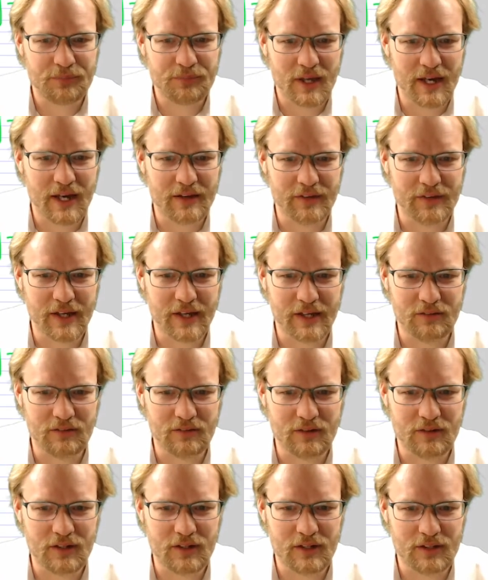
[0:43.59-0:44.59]
and
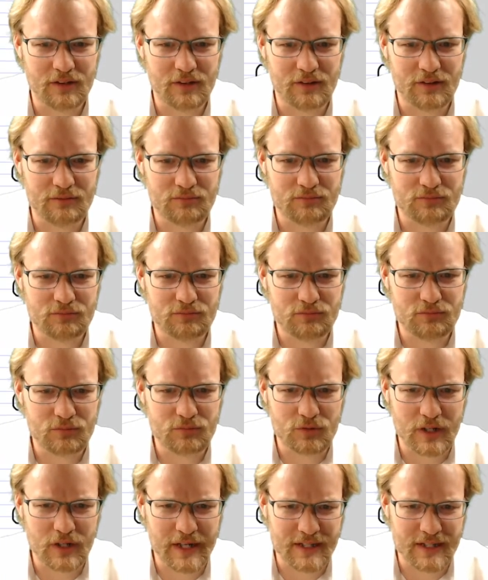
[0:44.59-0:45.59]
then in the
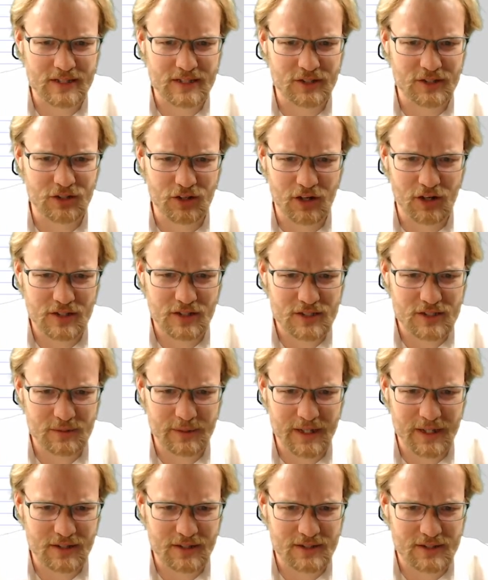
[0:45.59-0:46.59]
lesson you asked
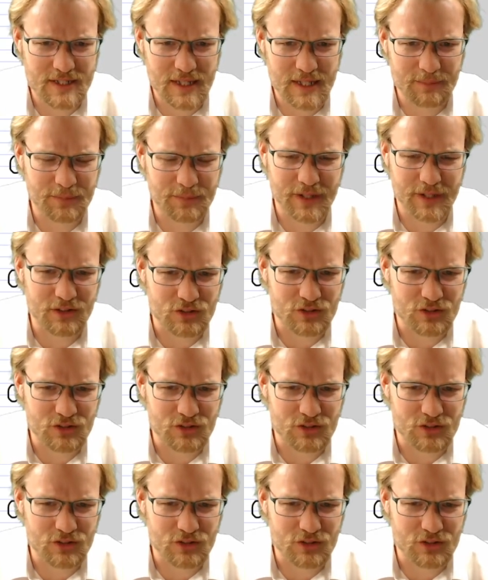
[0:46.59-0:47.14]
about something,